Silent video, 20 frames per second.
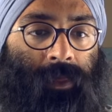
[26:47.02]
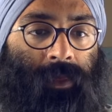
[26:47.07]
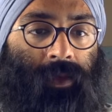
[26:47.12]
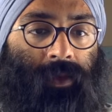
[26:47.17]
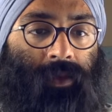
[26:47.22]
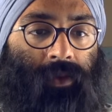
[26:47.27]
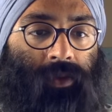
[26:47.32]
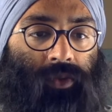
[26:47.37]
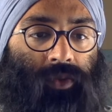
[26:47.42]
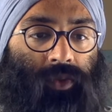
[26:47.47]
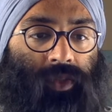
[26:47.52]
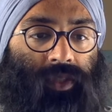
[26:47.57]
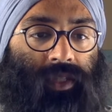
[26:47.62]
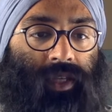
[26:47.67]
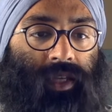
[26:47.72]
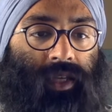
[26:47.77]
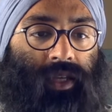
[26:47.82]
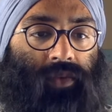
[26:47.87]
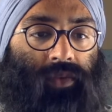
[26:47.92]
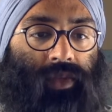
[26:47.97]
And also, we
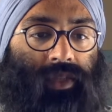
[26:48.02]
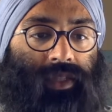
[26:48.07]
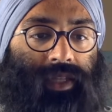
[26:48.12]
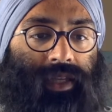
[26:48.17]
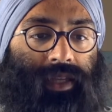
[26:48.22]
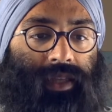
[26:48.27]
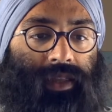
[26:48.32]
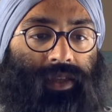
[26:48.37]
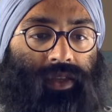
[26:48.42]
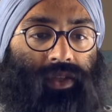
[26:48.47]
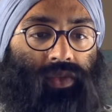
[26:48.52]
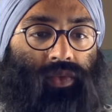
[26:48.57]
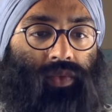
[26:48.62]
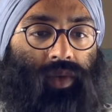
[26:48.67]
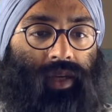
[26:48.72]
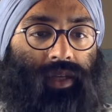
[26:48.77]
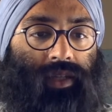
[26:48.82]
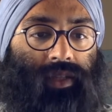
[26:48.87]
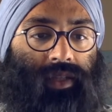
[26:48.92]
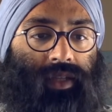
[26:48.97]
take this
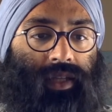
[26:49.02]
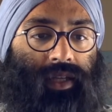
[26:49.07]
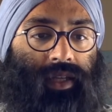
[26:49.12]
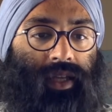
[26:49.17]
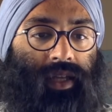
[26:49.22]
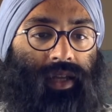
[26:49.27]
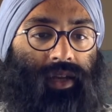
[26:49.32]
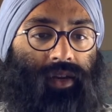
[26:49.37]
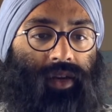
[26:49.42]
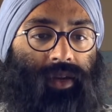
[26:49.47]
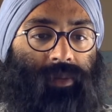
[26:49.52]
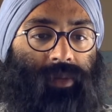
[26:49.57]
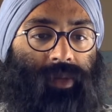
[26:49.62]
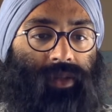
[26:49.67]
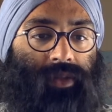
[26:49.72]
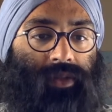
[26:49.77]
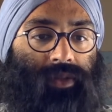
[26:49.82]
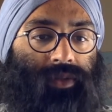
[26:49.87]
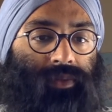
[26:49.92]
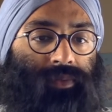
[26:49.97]
way to get out any
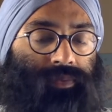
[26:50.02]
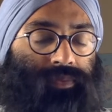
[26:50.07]
pins.